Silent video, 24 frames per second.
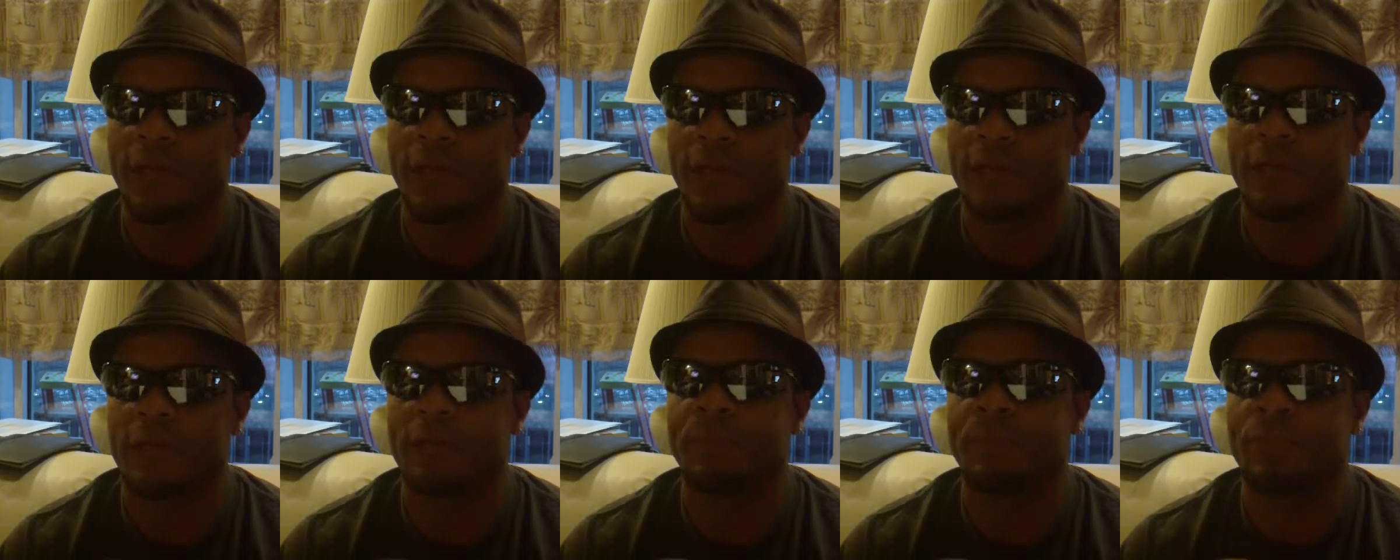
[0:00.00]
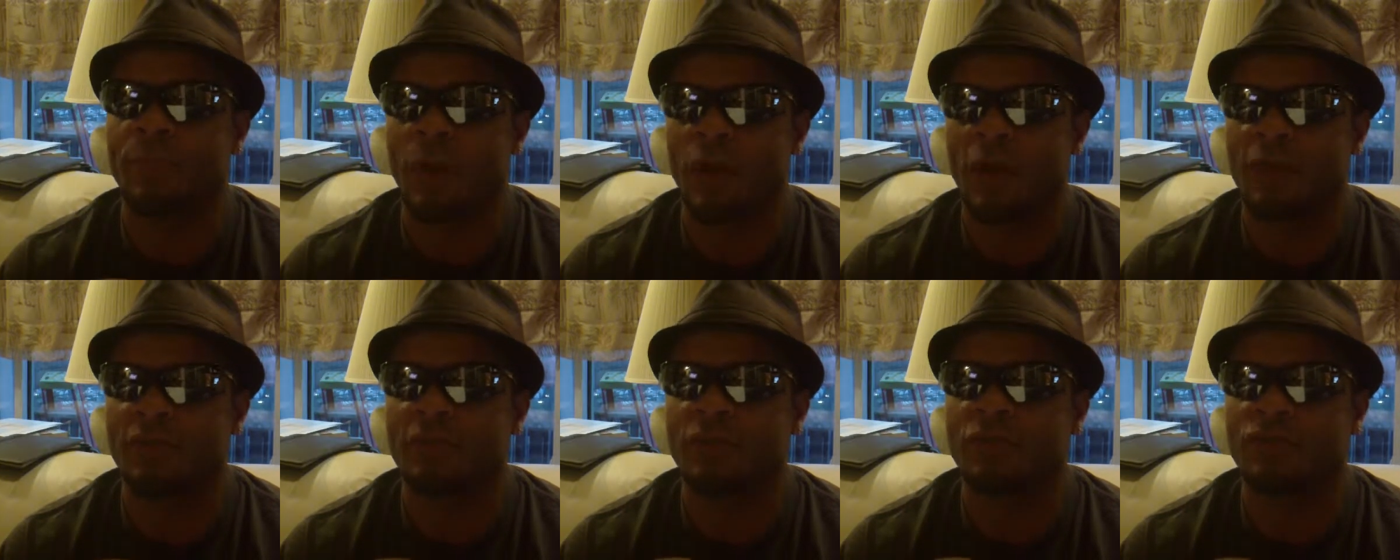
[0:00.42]
And he
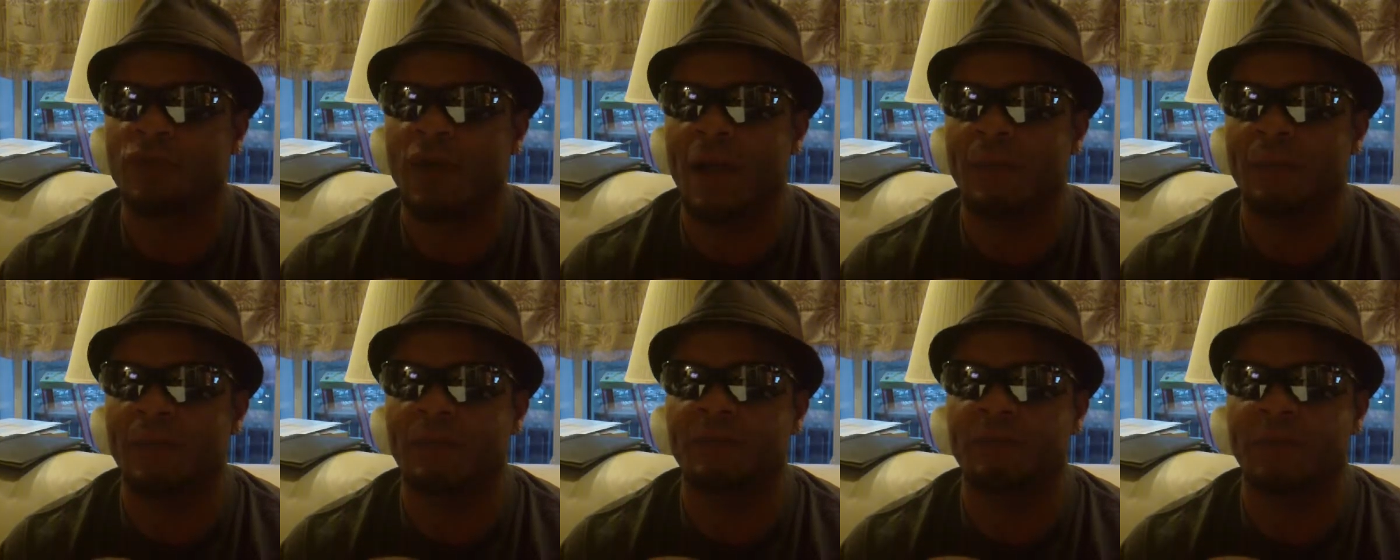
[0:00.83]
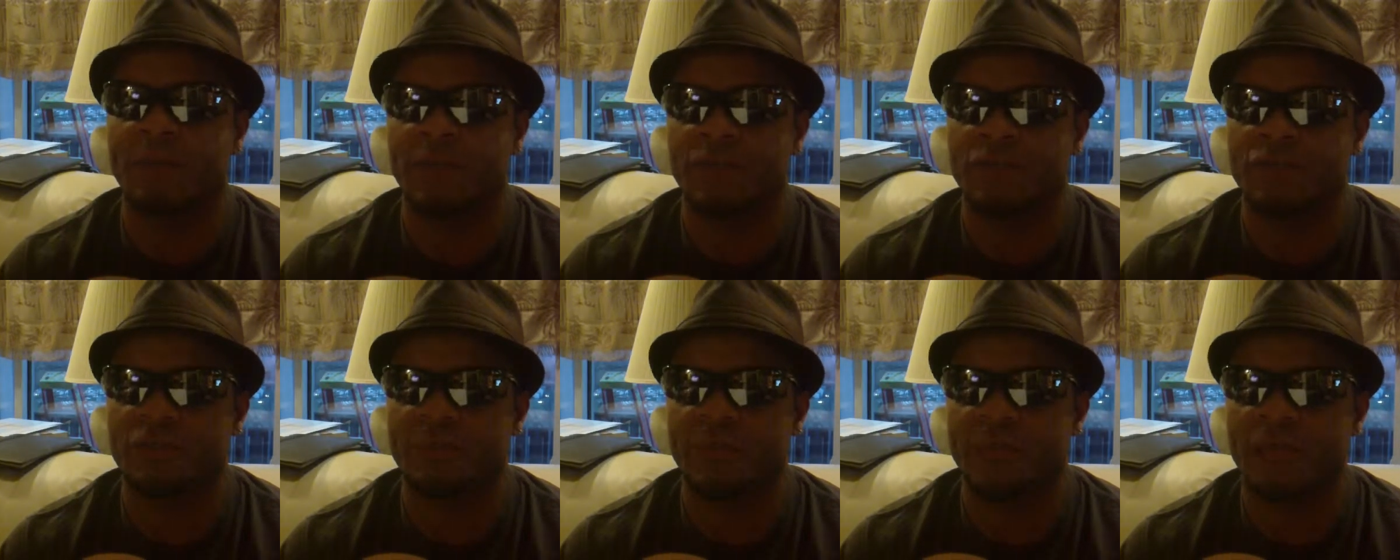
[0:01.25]
brought the tribe of
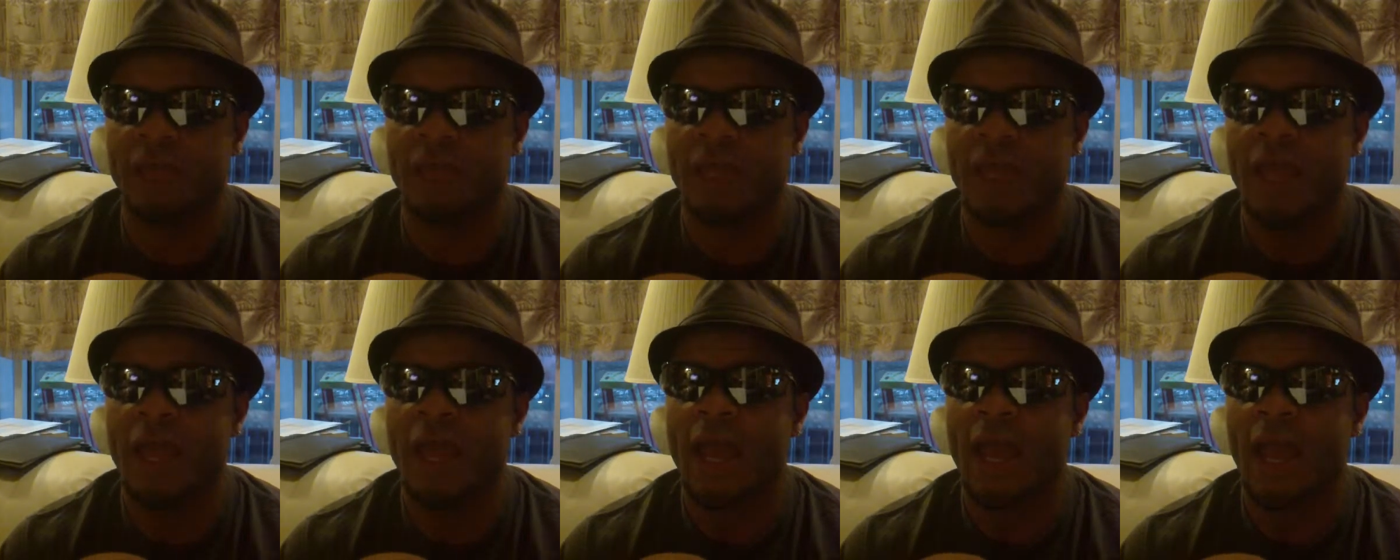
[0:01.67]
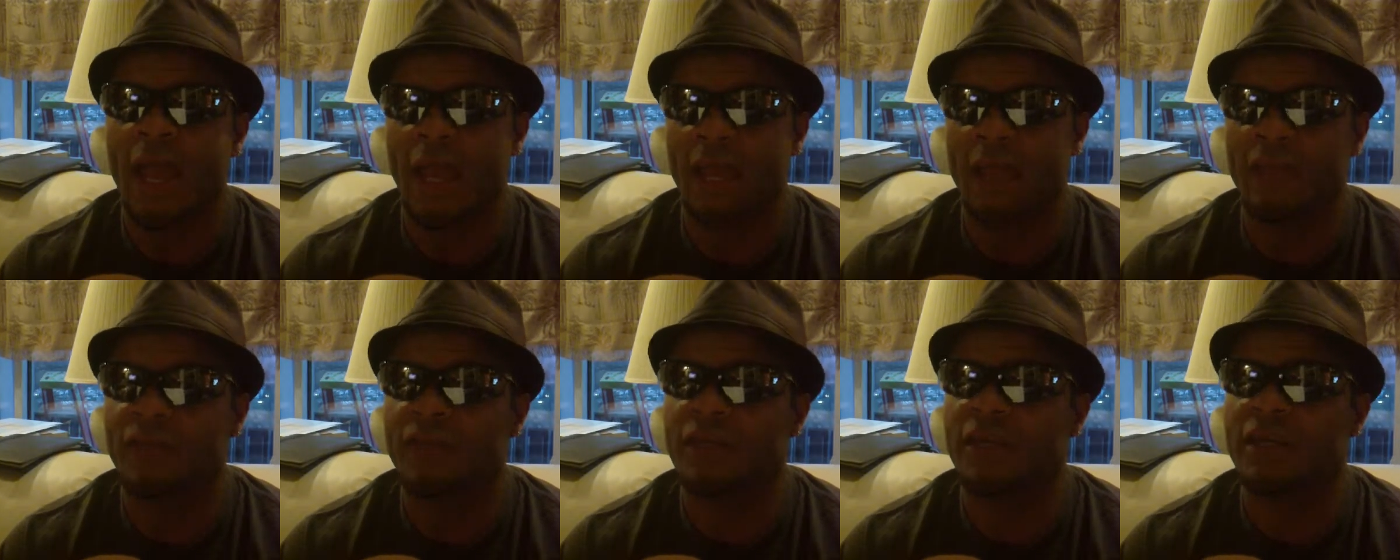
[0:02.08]
Benjamin
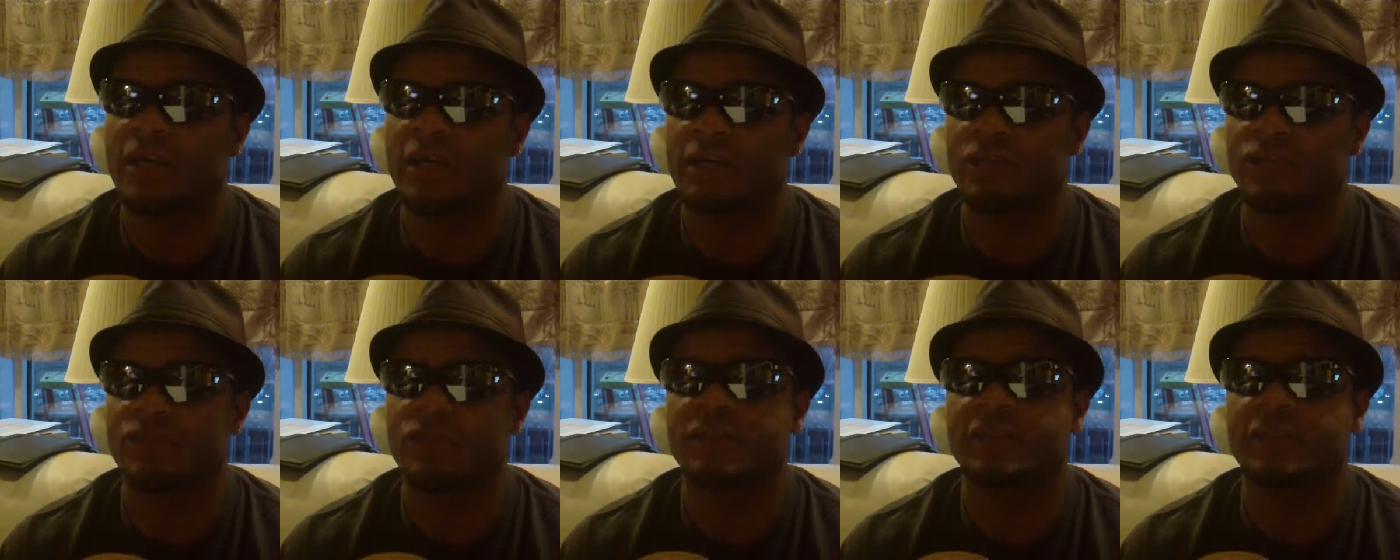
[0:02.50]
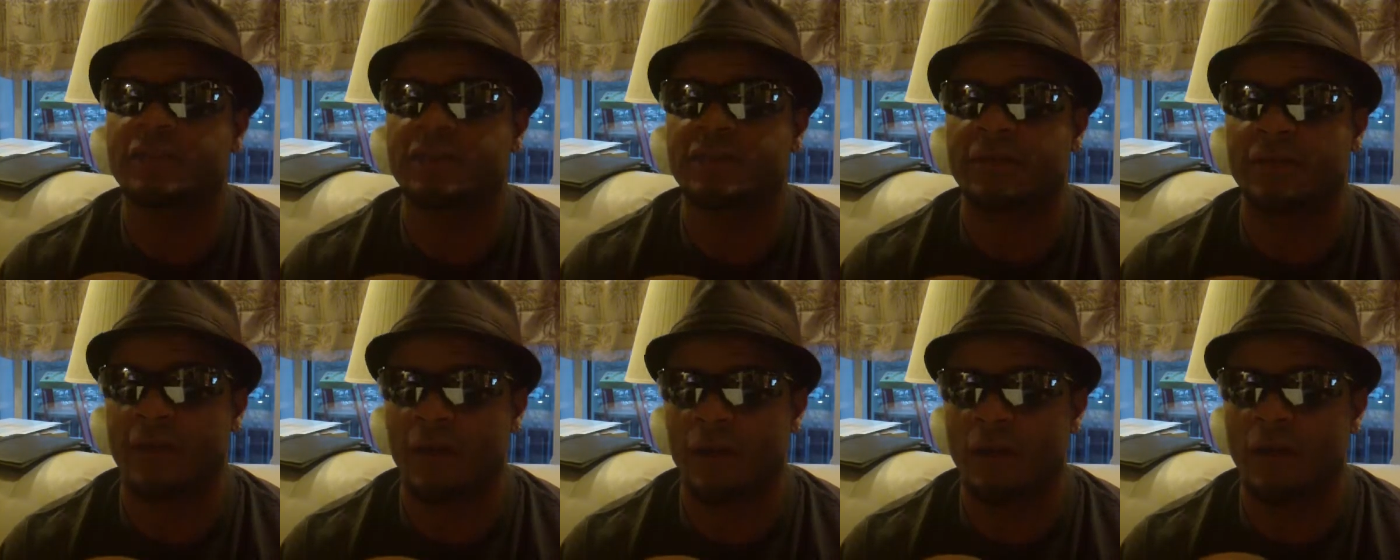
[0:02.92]
and the kindreds
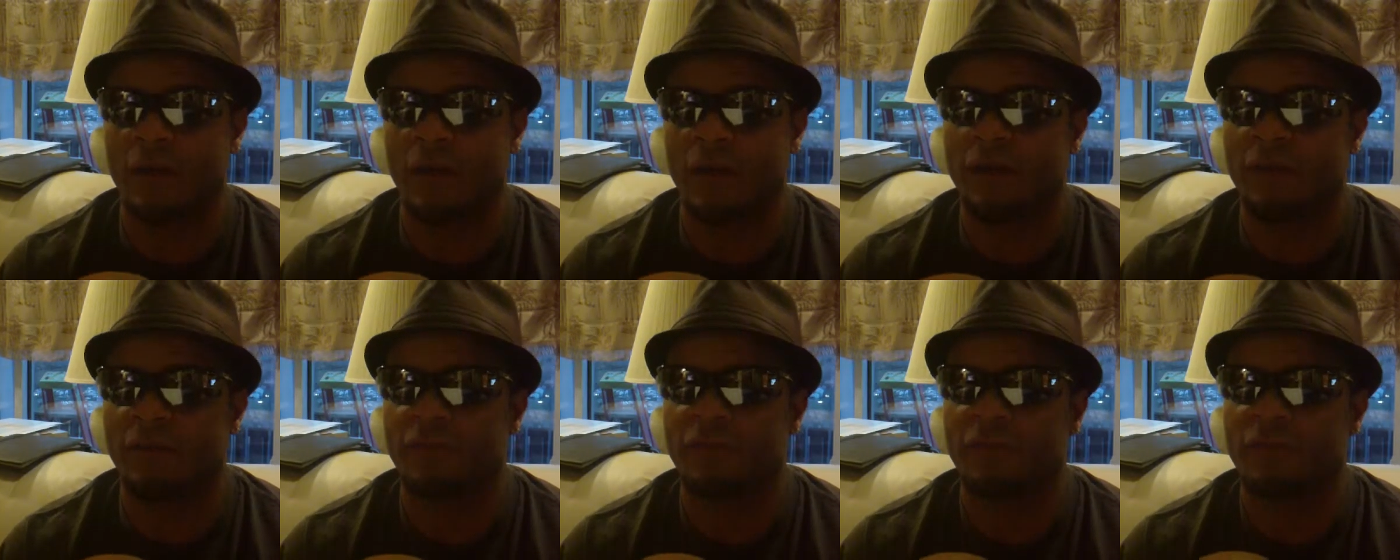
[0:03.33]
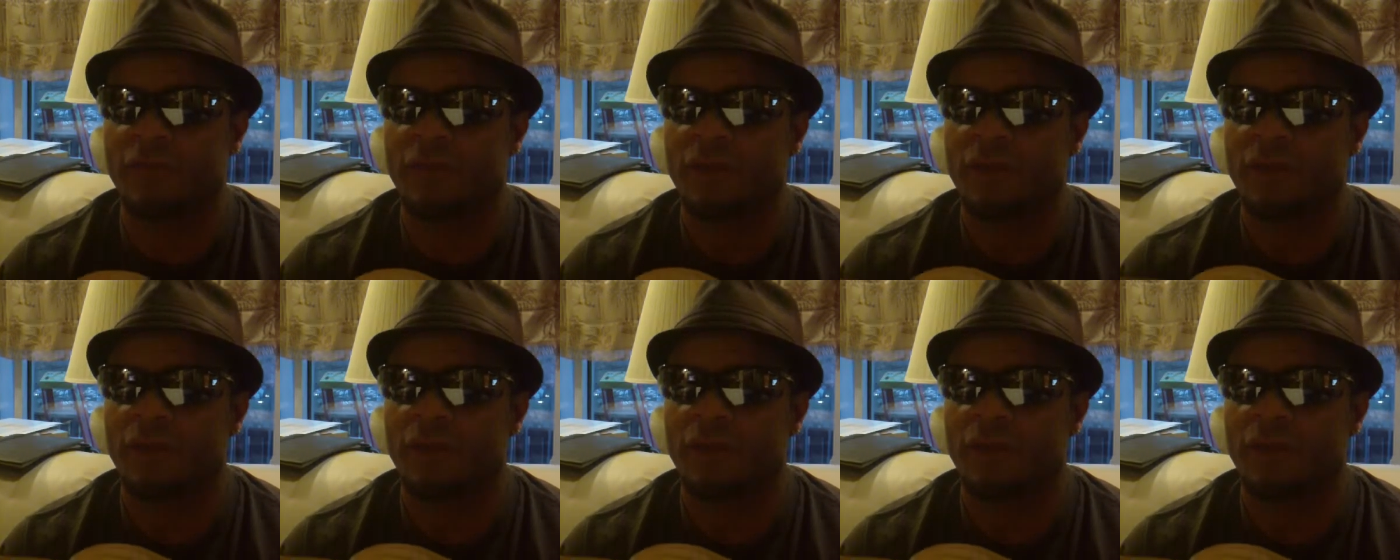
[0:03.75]
thereof,